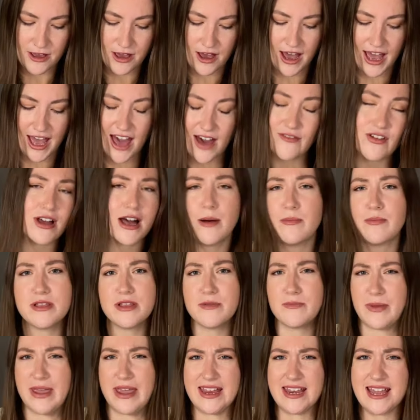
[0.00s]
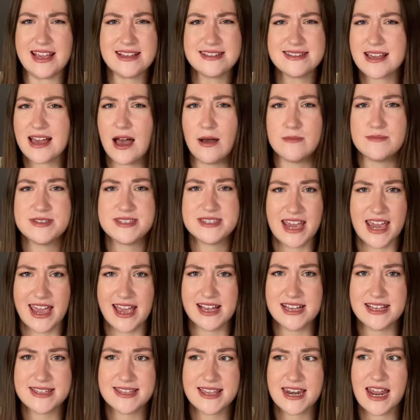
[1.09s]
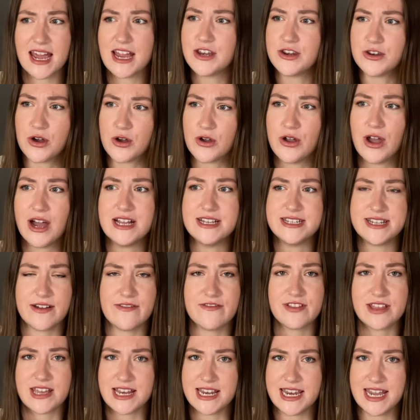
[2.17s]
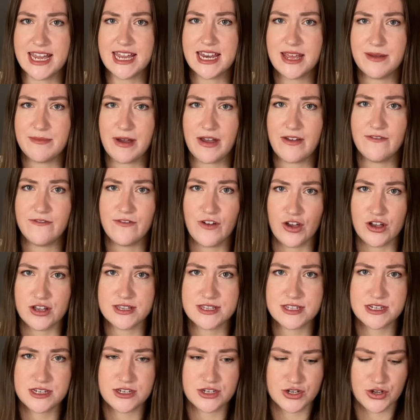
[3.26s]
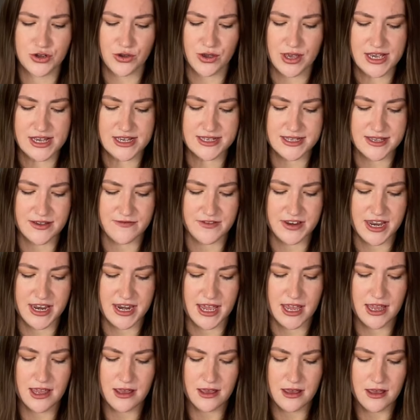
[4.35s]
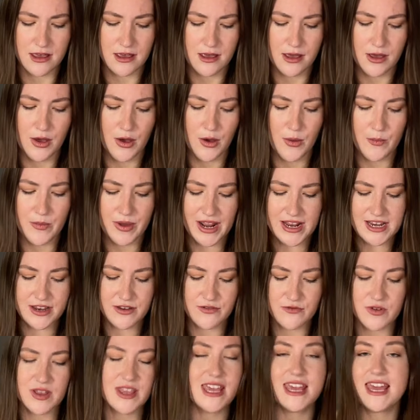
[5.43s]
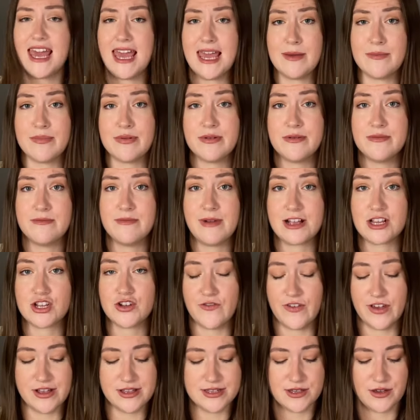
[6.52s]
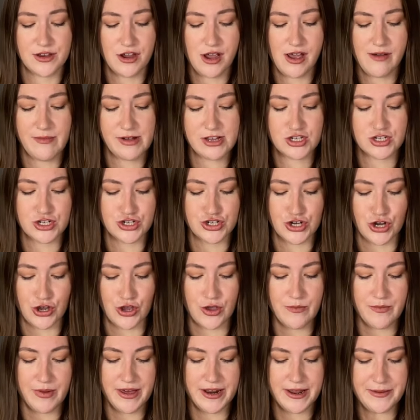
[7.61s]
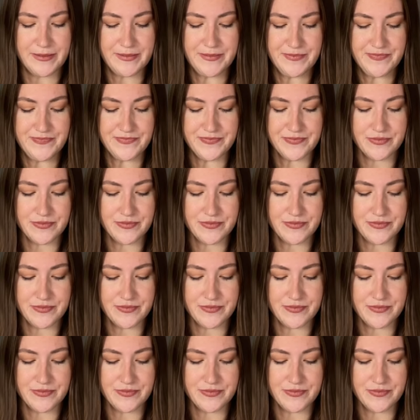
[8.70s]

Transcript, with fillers: I have a couple of beanies upstairs that I know I definitely knit in my first two years of knitting, but I didn't really keep much of it. So I don't have much to show you, but um,